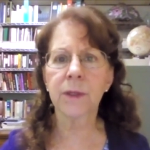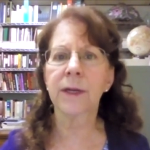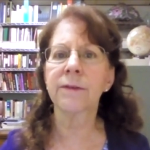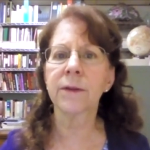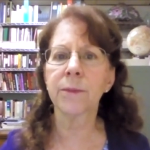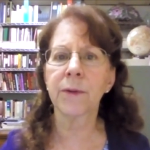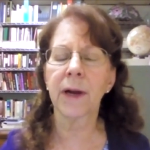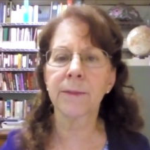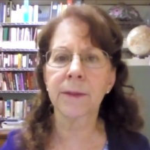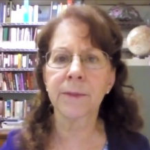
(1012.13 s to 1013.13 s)
whatever the
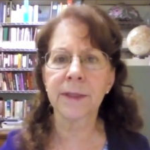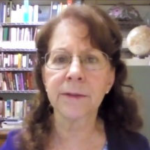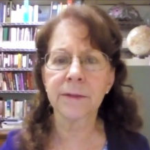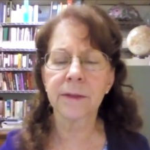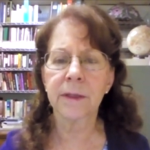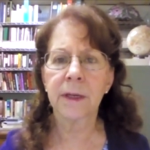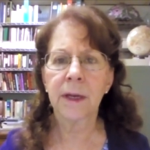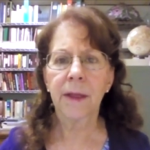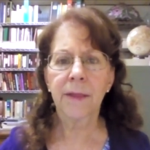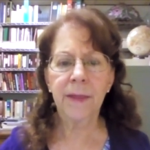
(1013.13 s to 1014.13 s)
problem is.
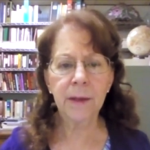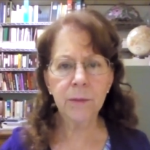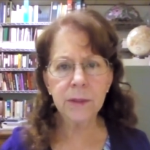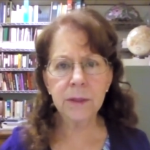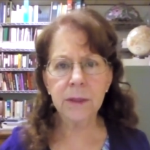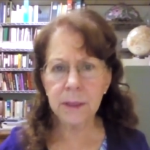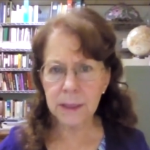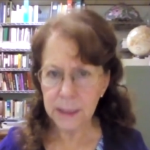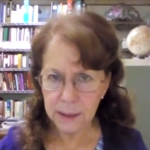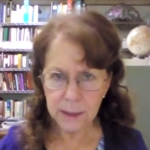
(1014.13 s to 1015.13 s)
They would
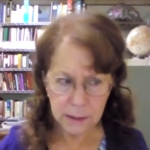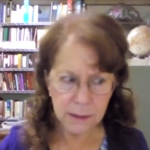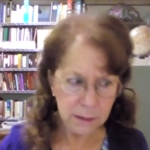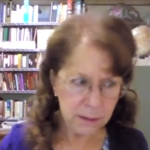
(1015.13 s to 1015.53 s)
lead